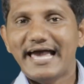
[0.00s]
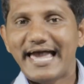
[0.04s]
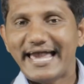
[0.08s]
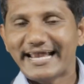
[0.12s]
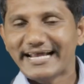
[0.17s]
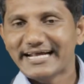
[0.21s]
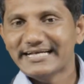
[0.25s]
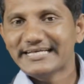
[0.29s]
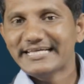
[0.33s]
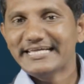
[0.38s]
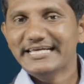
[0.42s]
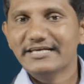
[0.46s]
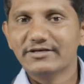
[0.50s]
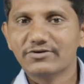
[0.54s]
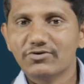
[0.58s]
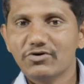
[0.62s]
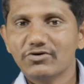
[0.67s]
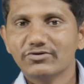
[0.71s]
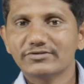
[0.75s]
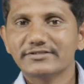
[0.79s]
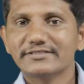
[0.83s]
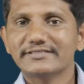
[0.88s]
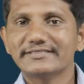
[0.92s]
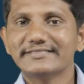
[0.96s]
Again he
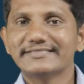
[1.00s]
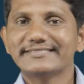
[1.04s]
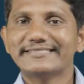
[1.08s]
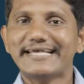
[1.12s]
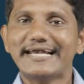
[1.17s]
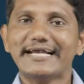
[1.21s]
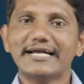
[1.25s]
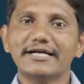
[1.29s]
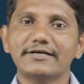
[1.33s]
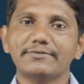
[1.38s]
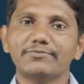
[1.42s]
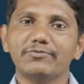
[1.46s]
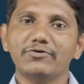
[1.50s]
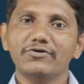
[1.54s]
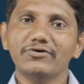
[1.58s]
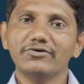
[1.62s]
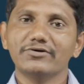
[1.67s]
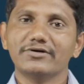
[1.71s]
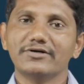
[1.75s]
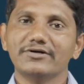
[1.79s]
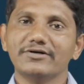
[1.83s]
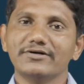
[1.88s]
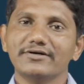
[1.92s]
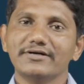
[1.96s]
wrote second
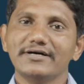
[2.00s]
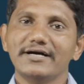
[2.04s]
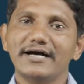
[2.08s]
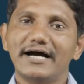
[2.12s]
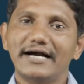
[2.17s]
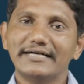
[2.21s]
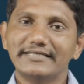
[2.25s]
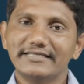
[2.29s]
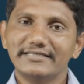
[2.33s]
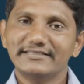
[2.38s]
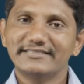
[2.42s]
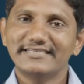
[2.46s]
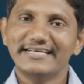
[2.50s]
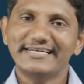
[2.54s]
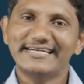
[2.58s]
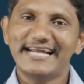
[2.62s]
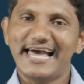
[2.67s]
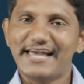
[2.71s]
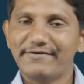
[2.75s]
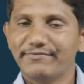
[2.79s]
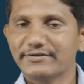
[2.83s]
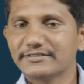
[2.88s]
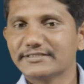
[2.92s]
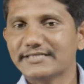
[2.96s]
book and he said,
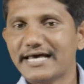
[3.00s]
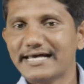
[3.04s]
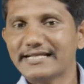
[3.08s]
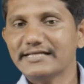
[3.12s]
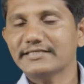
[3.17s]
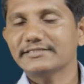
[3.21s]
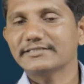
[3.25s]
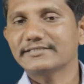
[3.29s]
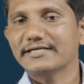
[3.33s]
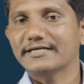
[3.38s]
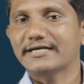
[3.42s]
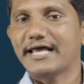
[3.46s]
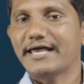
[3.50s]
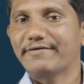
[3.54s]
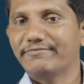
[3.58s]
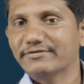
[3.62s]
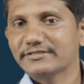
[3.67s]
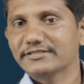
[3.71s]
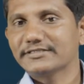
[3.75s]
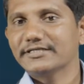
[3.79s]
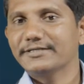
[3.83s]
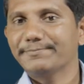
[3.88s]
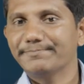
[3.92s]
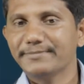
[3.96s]
I was arrested, I
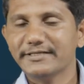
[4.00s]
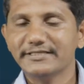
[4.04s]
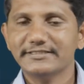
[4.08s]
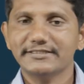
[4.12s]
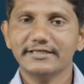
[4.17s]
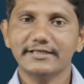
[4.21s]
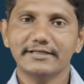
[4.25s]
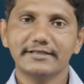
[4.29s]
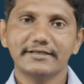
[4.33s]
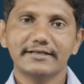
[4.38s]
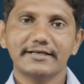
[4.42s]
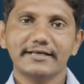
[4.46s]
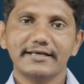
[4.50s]
was in prison.